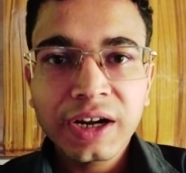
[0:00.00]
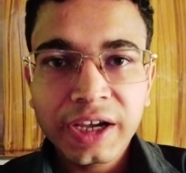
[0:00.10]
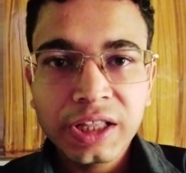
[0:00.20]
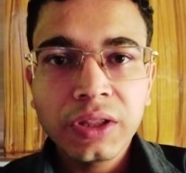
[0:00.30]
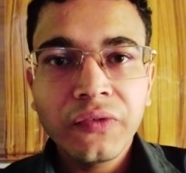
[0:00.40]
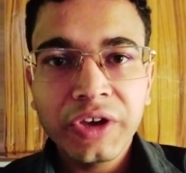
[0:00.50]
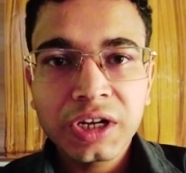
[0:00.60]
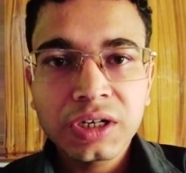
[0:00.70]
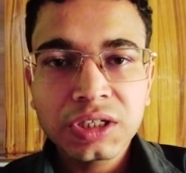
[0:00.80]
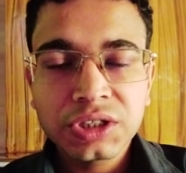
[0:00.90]
again the
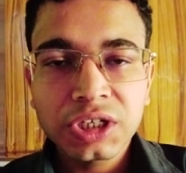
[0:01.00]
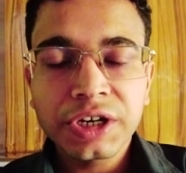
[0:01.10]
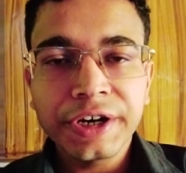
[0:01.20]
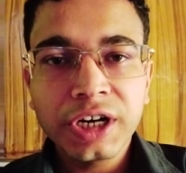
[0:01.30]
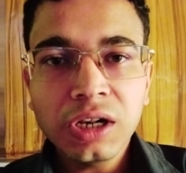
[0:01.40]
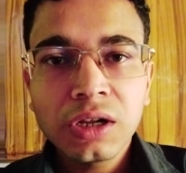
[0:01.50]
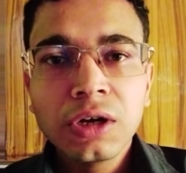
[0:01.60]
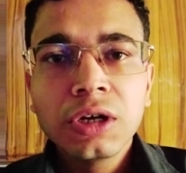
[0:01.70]
winner is the Gradle.